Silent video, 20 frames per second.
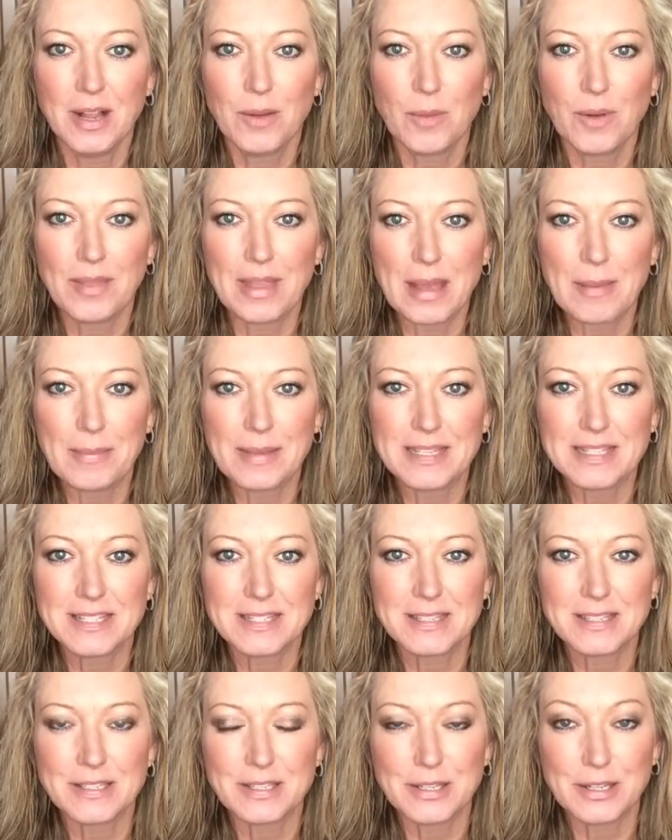What that
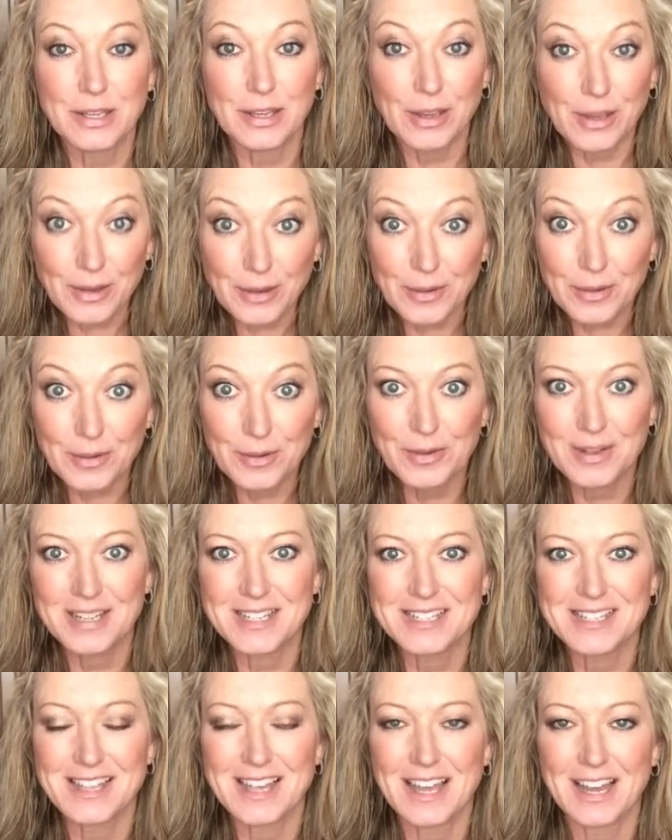means to you
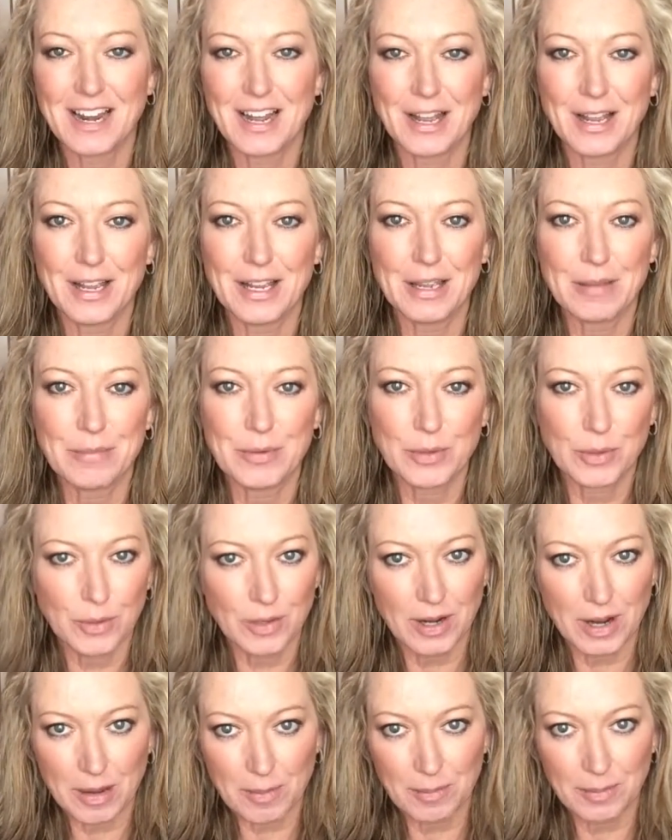is that I am
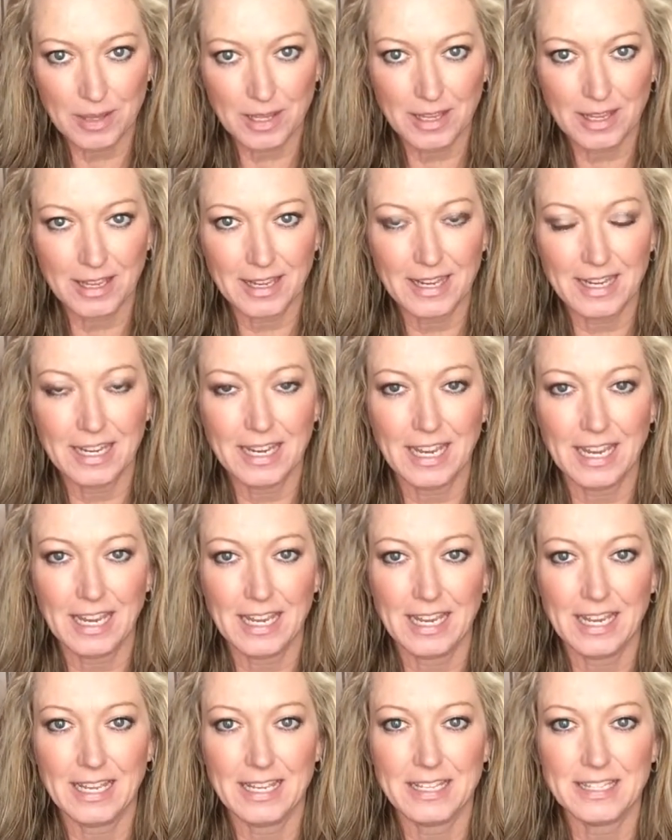your upline,
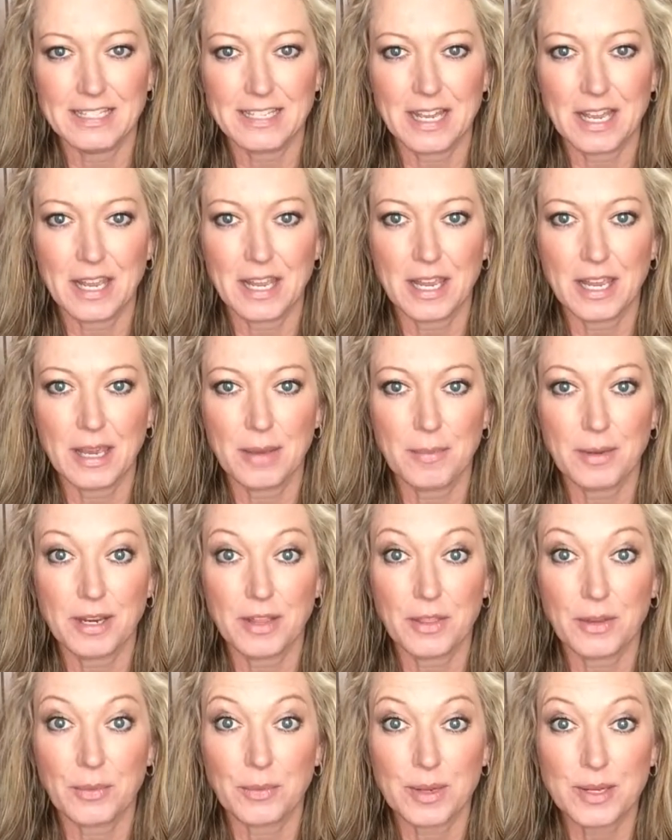and I am
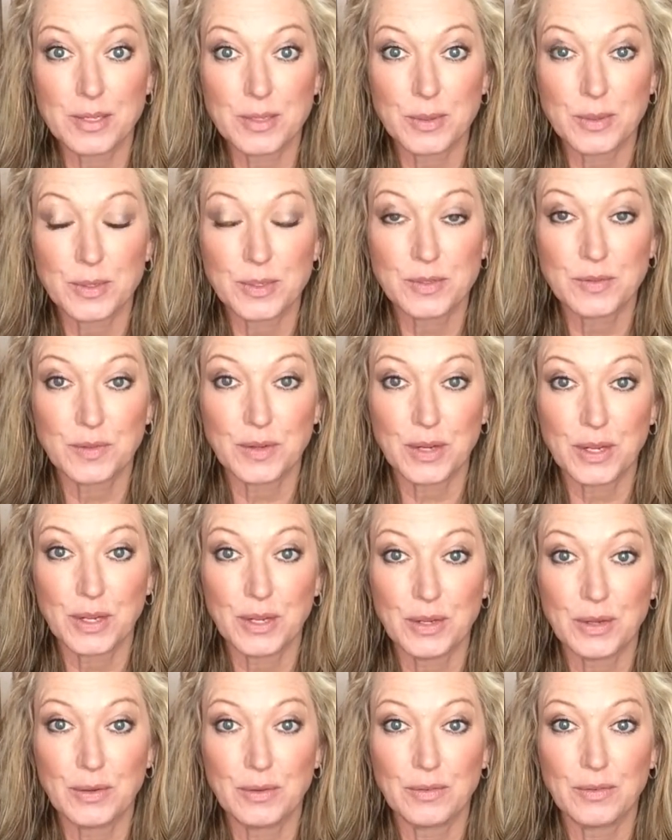another resource for
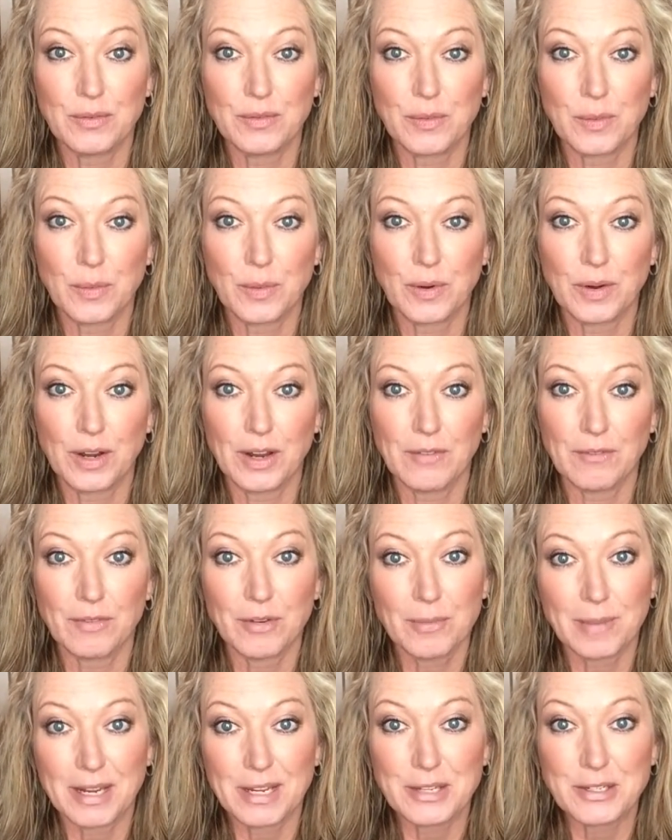you for
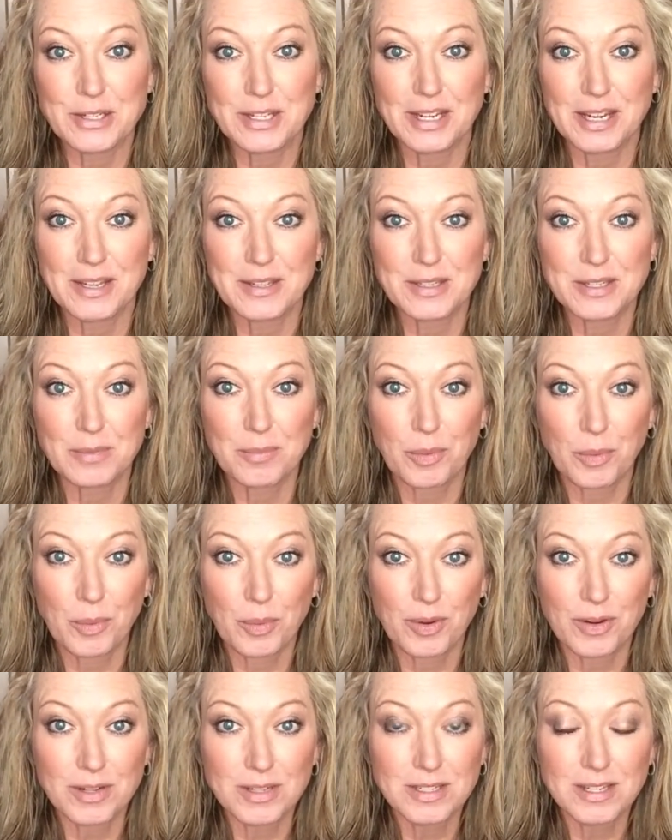information and
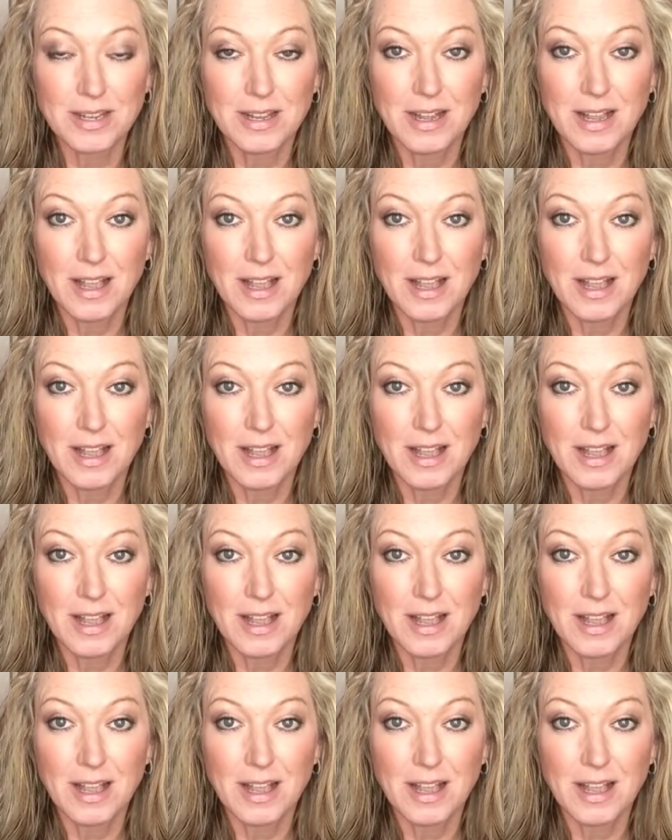support